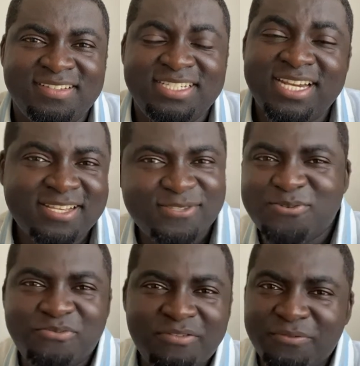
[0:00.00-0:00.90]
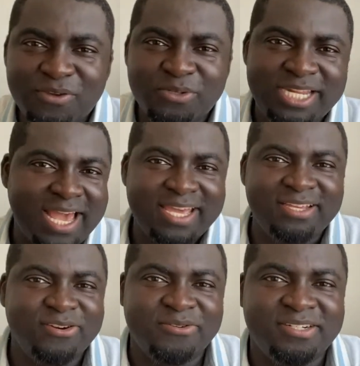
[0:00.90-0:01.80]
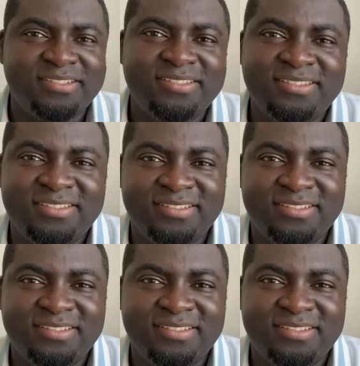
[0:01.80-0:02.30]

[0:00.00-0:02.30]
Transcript: just to reveal their ignorance.